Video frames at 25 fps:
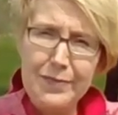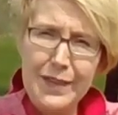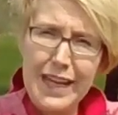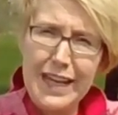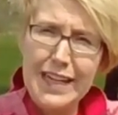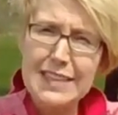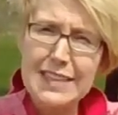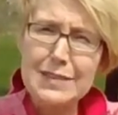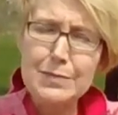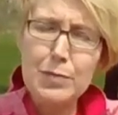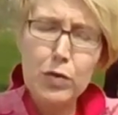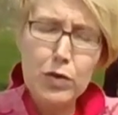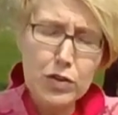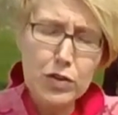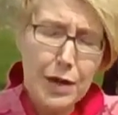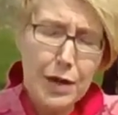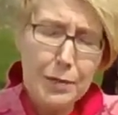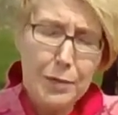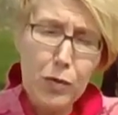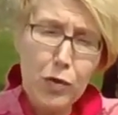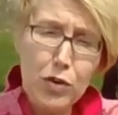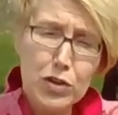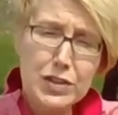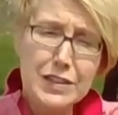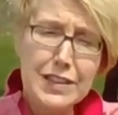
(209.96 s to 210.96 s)
that is
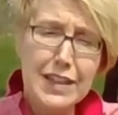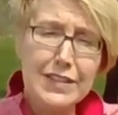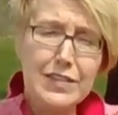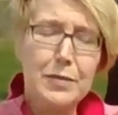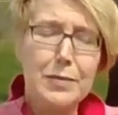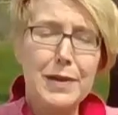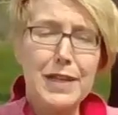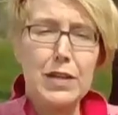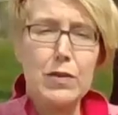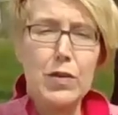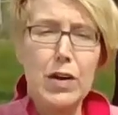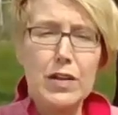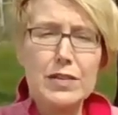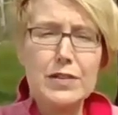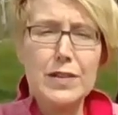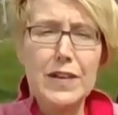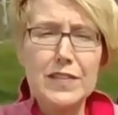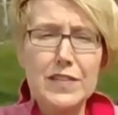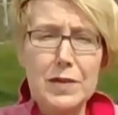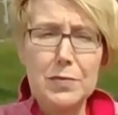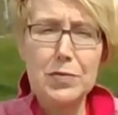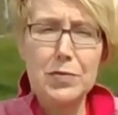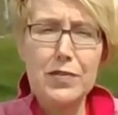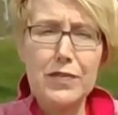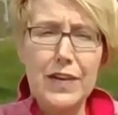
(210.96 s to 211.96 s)
a portion of it, but you also
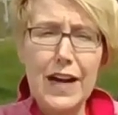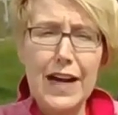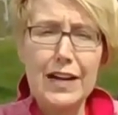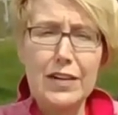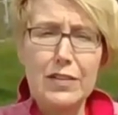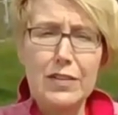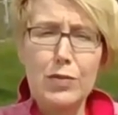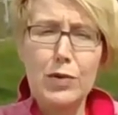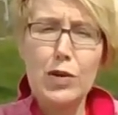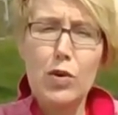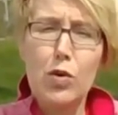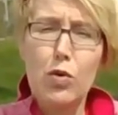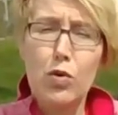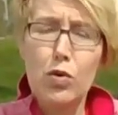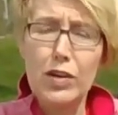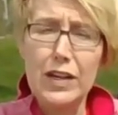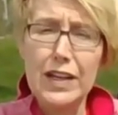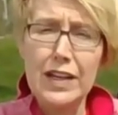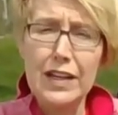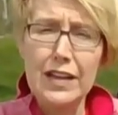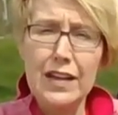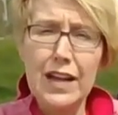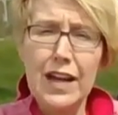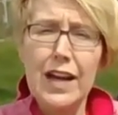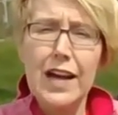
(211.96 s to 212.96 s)
have to provide a
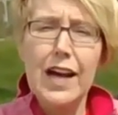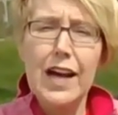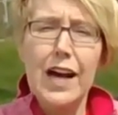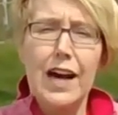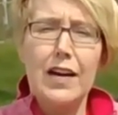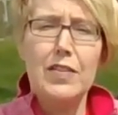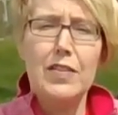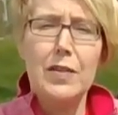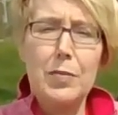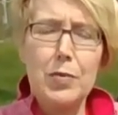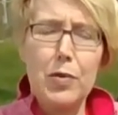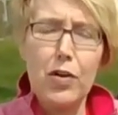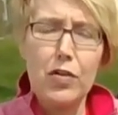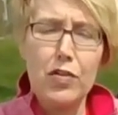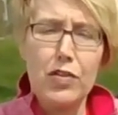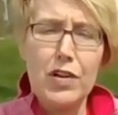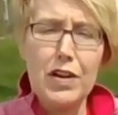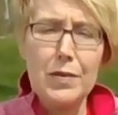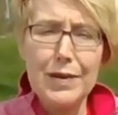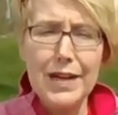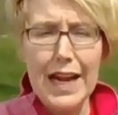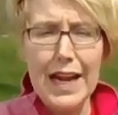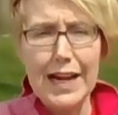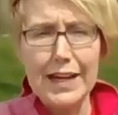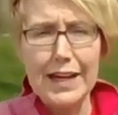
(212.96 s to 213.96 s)
recording of the
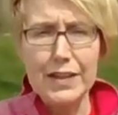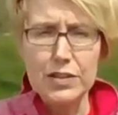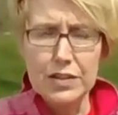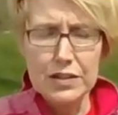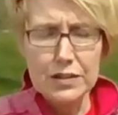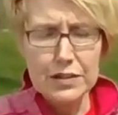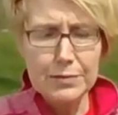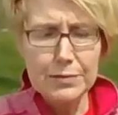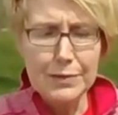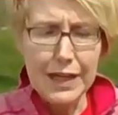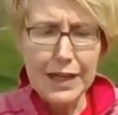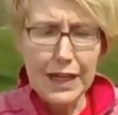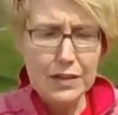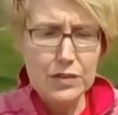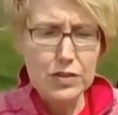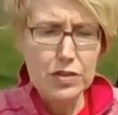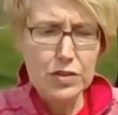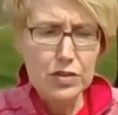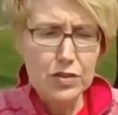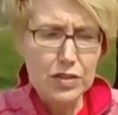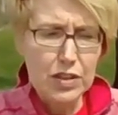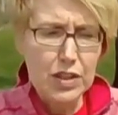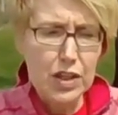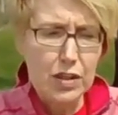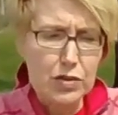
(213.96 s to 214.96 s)
program in action, making
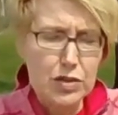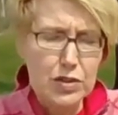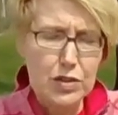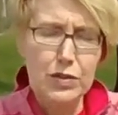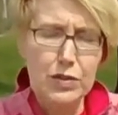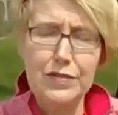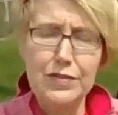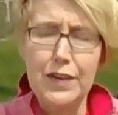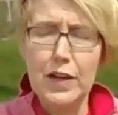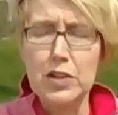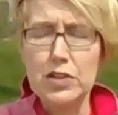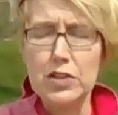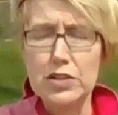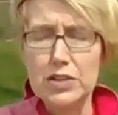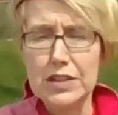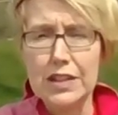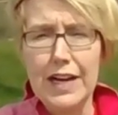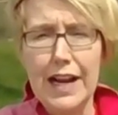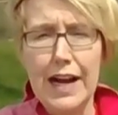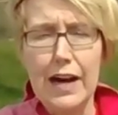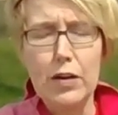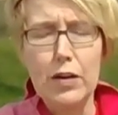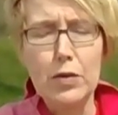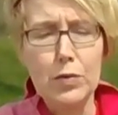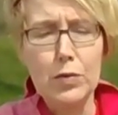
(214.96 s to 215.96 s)
sure, showing the function
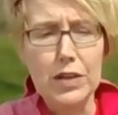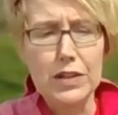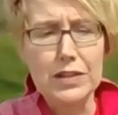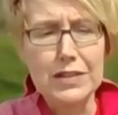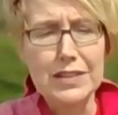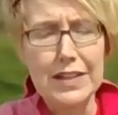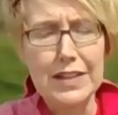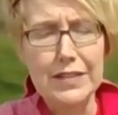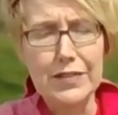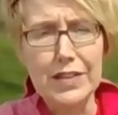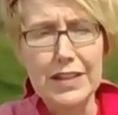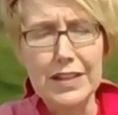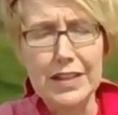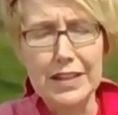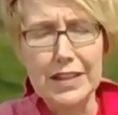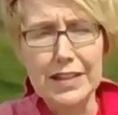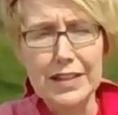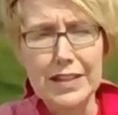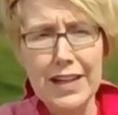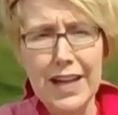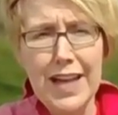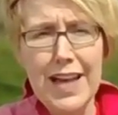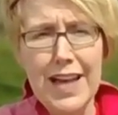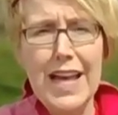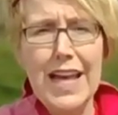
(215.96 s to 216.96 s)
and how it works and
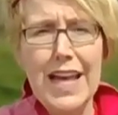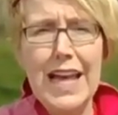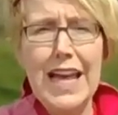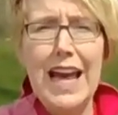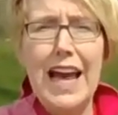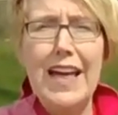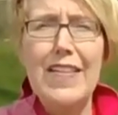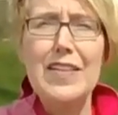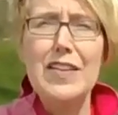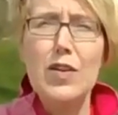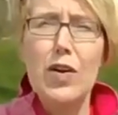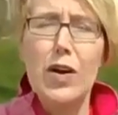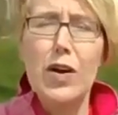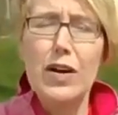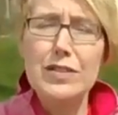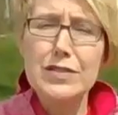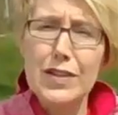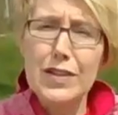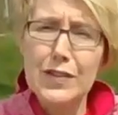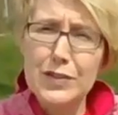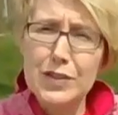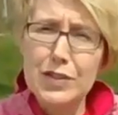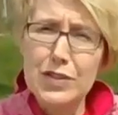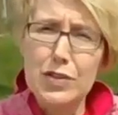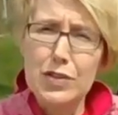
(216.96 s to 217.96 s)
everything. And then you
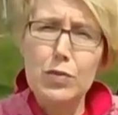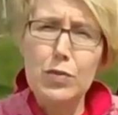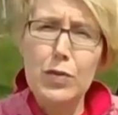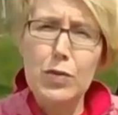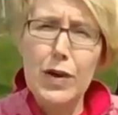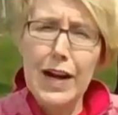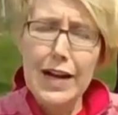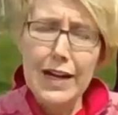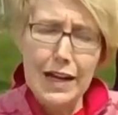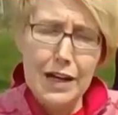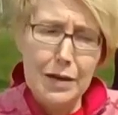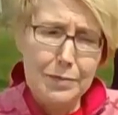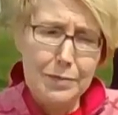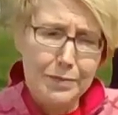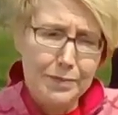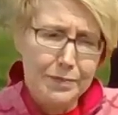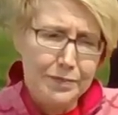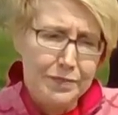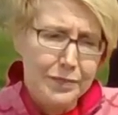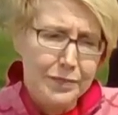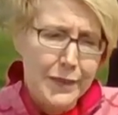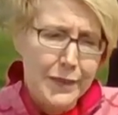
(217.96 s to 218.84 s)
also have to do a write-up.